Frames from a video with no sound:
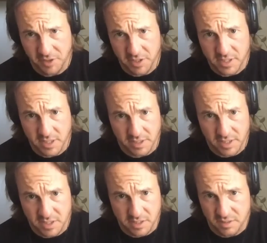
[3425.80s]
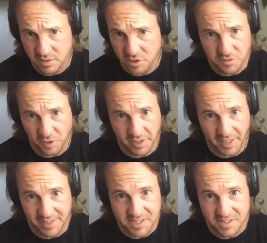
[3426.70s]
much evidence that this is
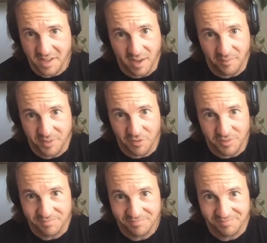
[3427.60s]
useful against. It's um, not. COVID.